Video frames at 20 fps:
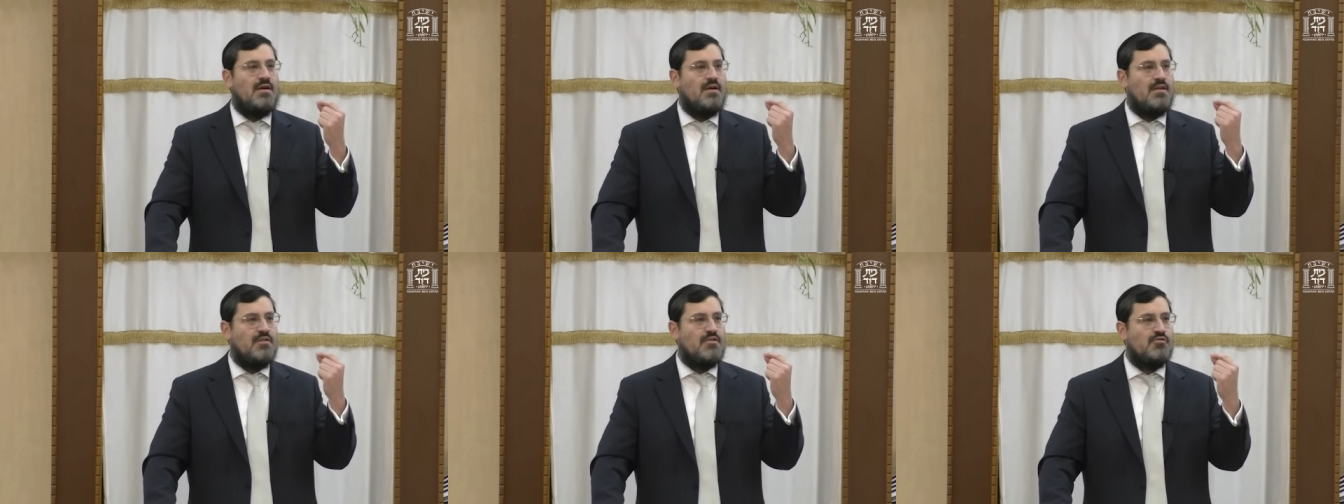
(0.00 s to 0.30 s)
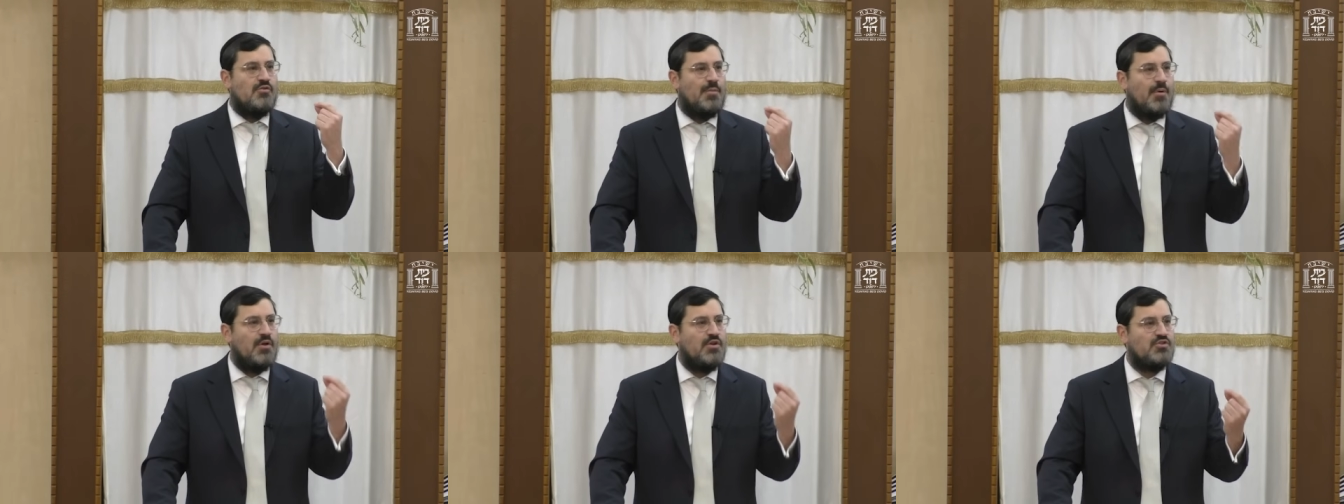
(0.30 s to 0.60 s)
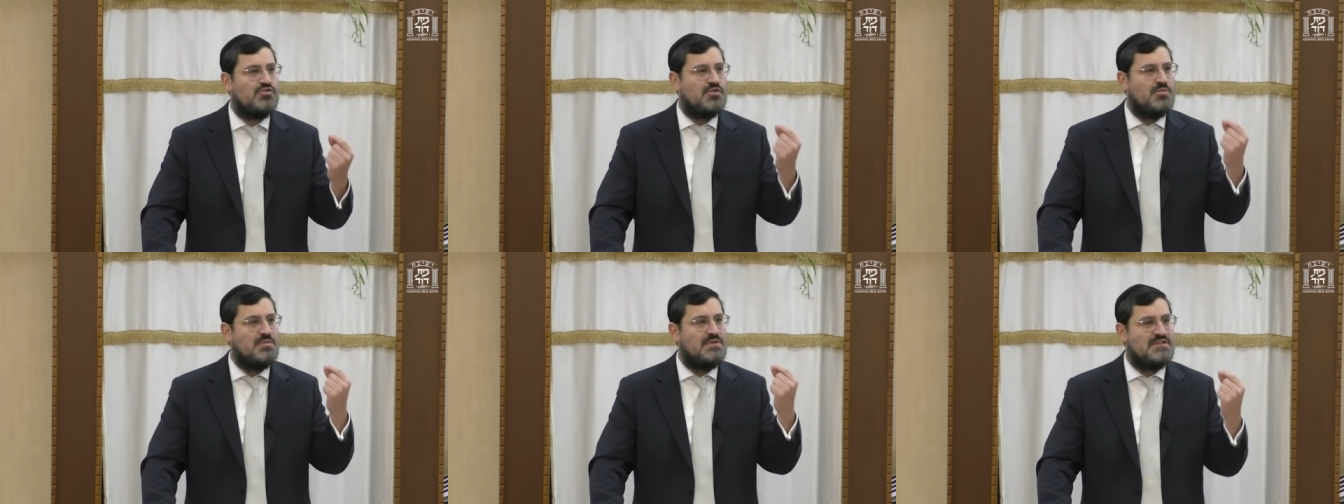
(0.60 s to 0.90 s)
the
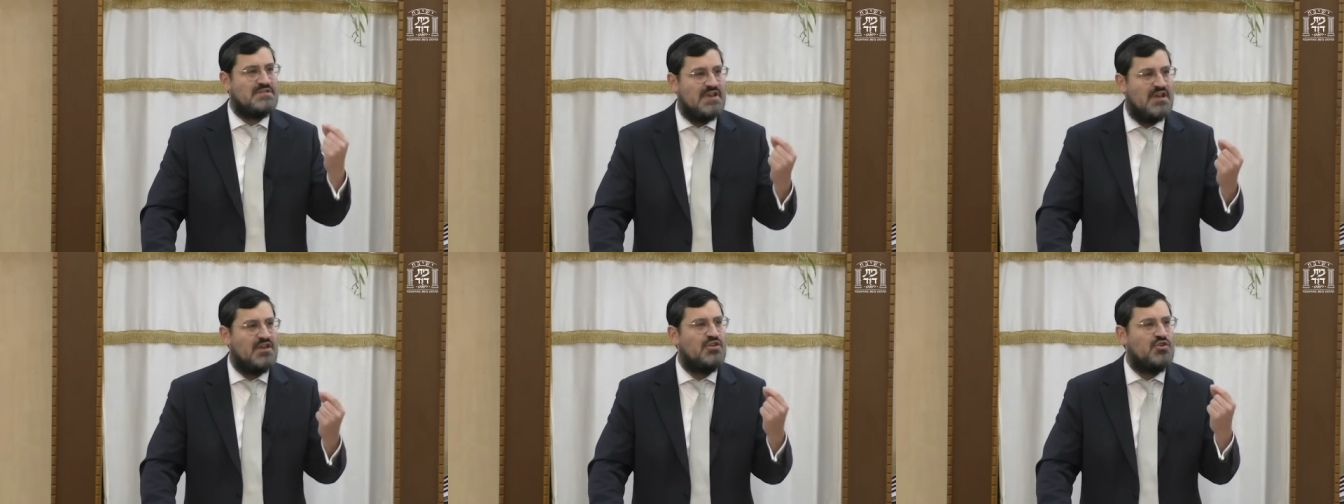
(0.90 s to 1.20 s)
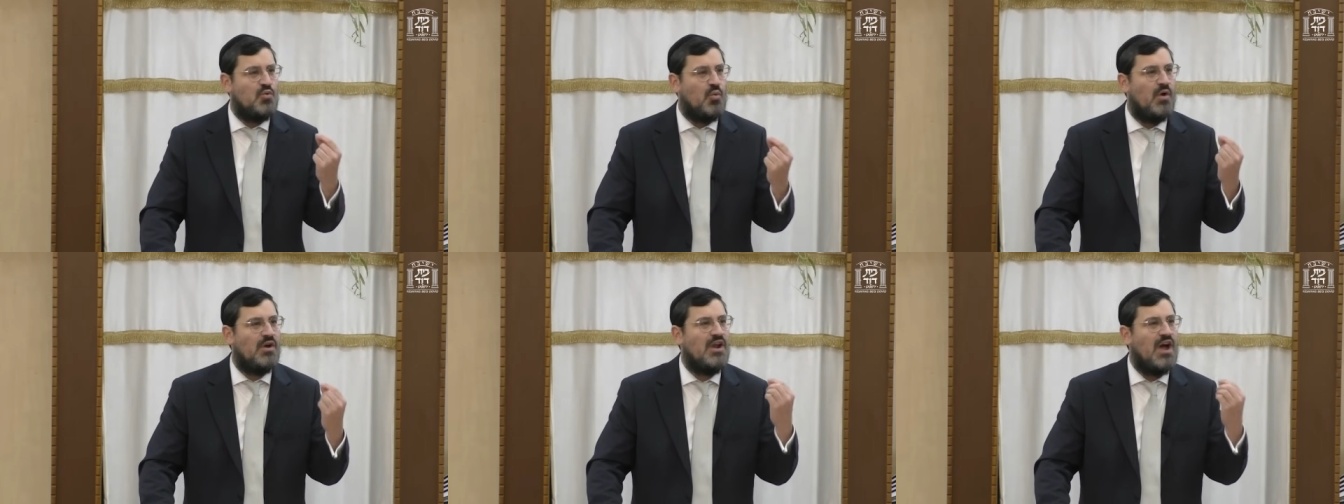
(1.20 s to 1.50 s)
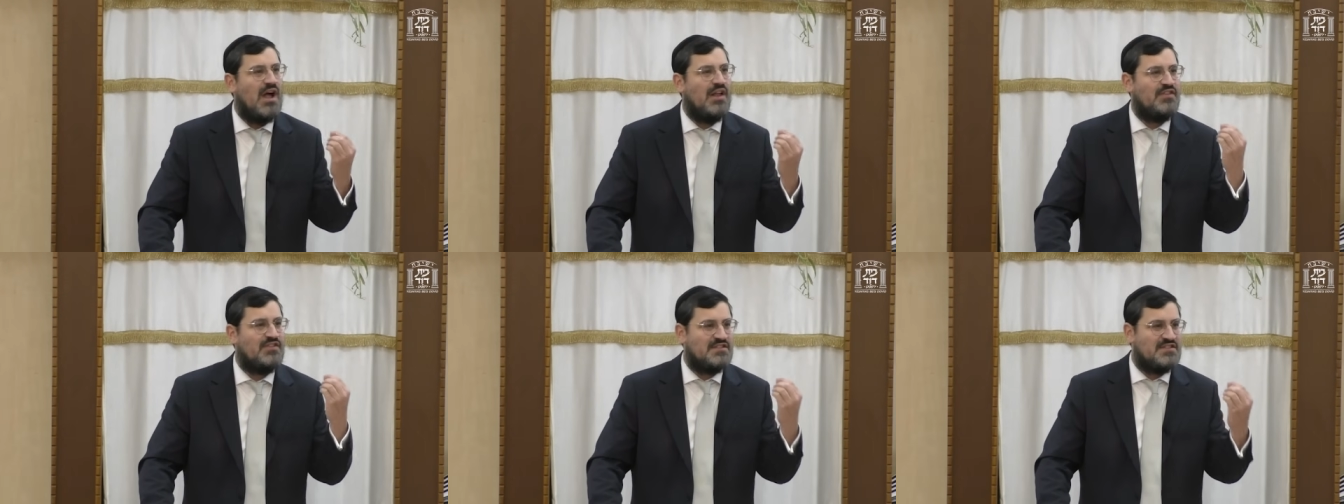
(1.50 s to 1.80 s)
Rabban was saying, you want
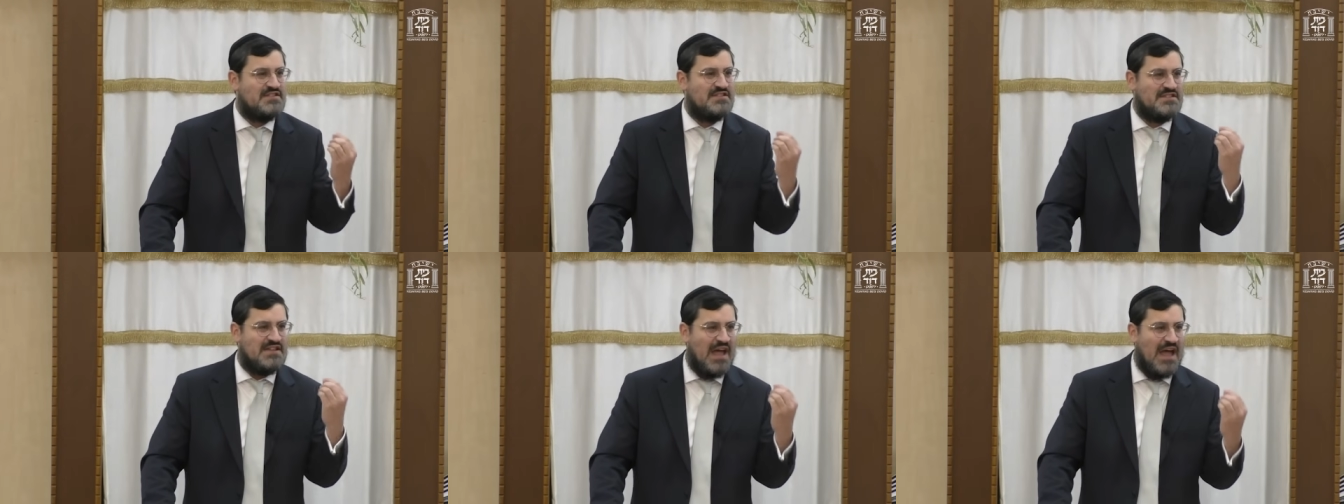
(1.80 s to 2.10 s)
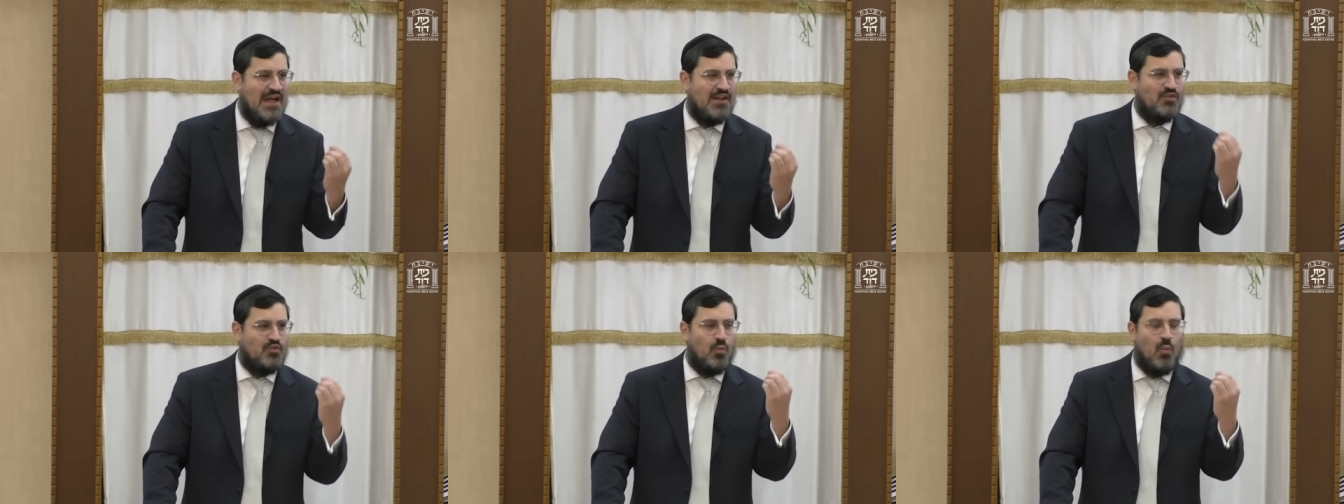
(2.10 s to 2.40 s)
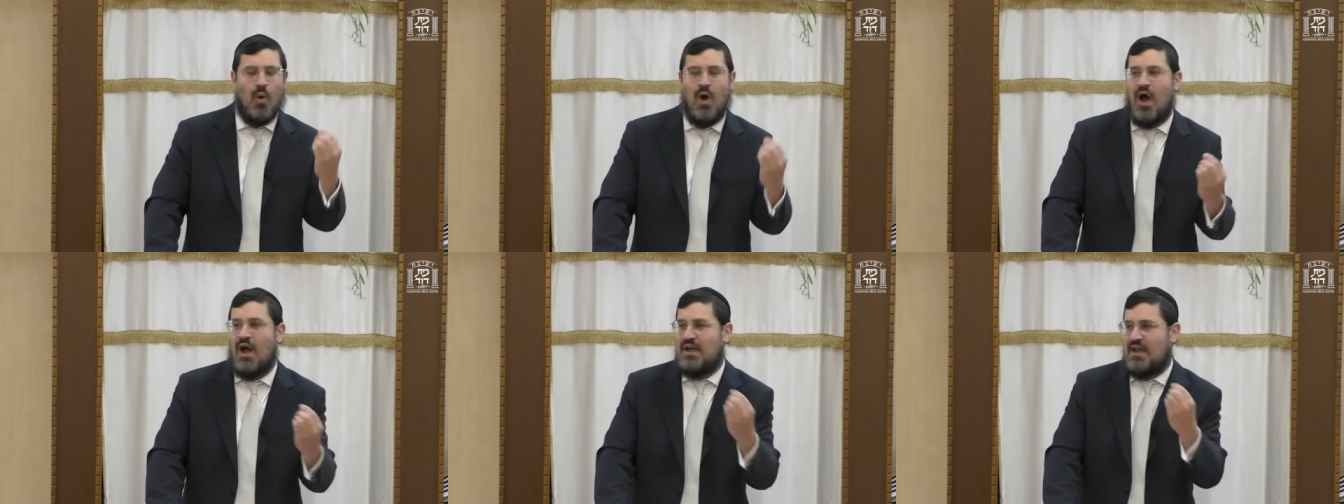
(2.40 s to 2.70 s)
to understand
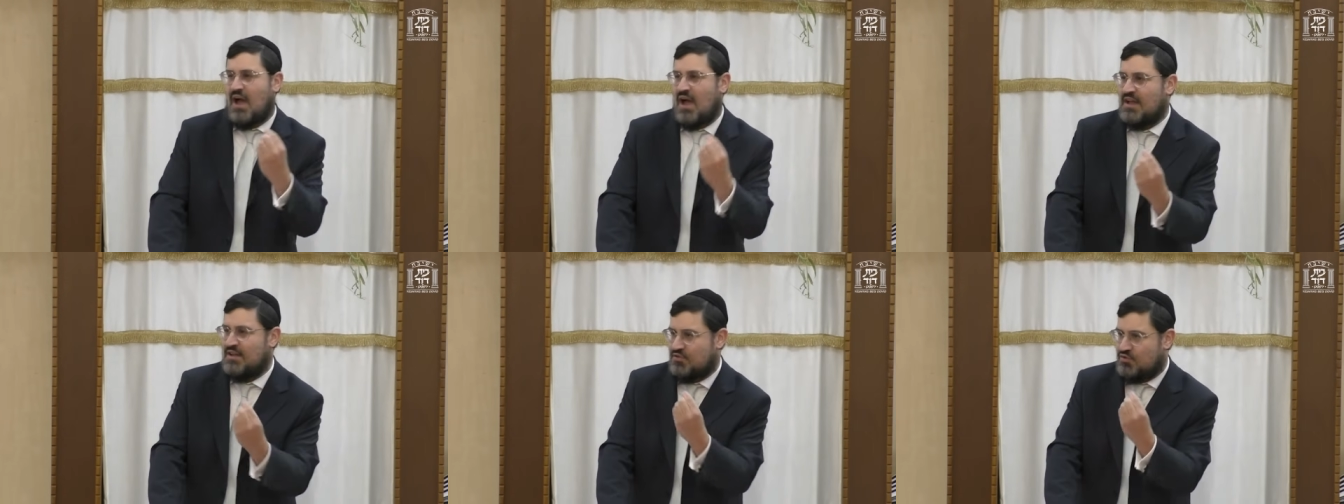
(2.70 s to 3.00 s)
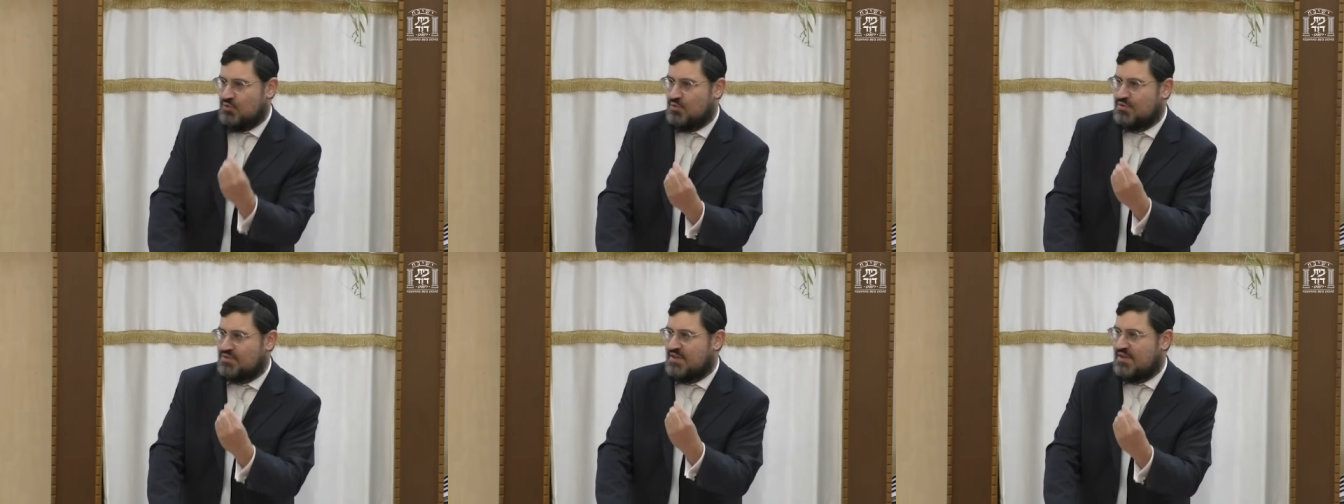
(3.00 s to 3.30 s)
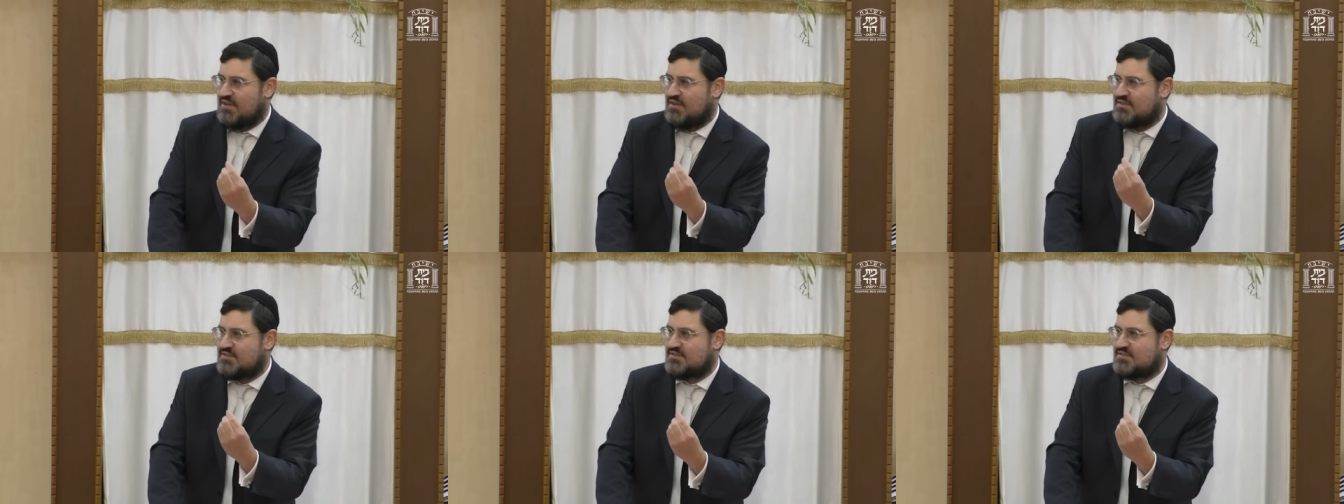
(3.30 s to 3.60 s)
why I do
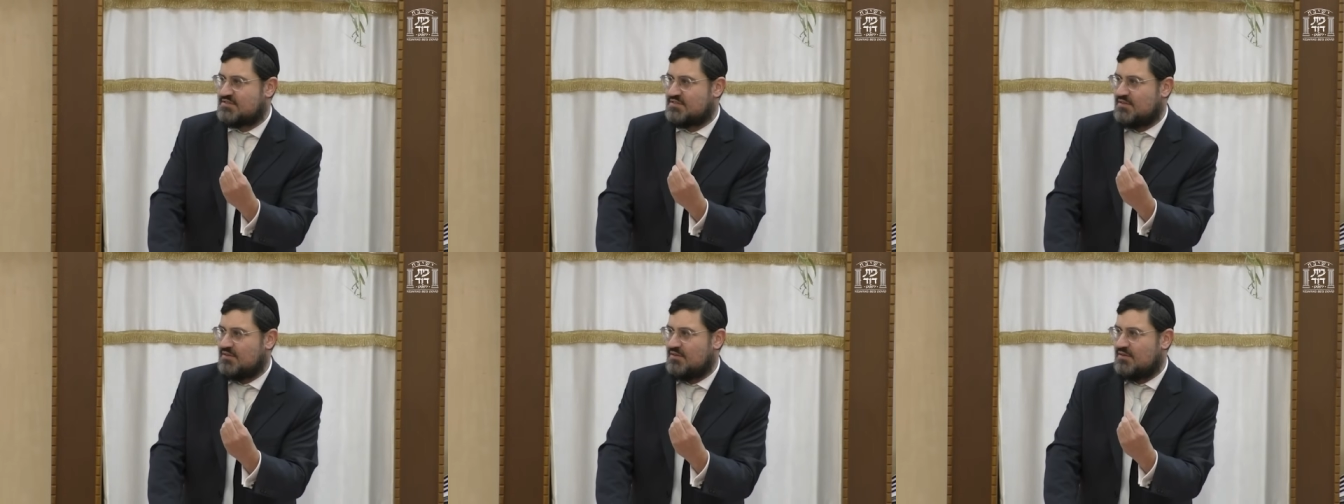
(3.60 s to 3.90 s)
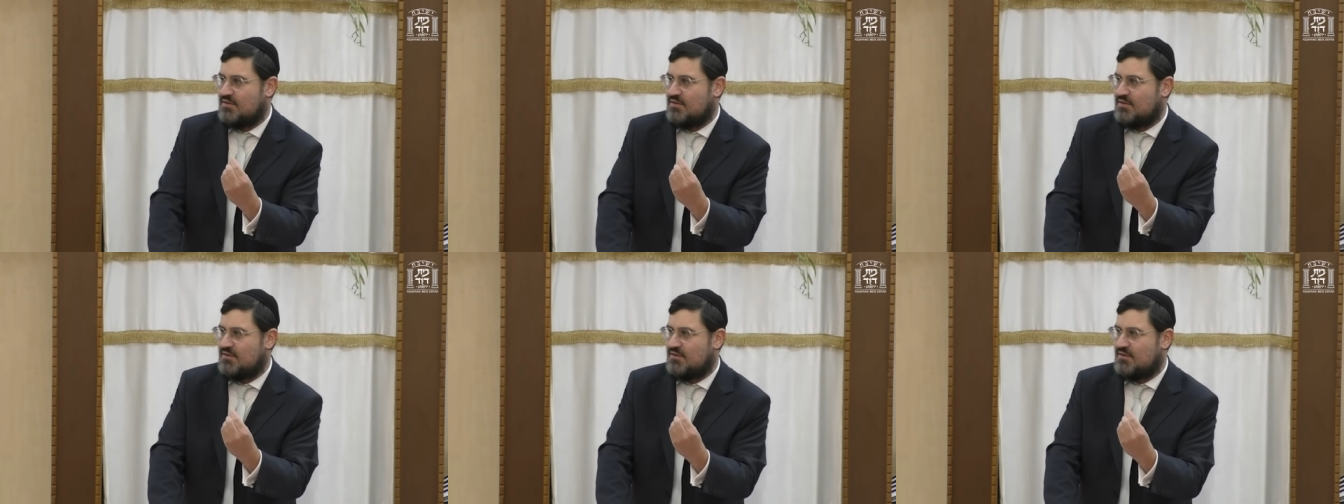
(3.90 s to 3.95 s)
things?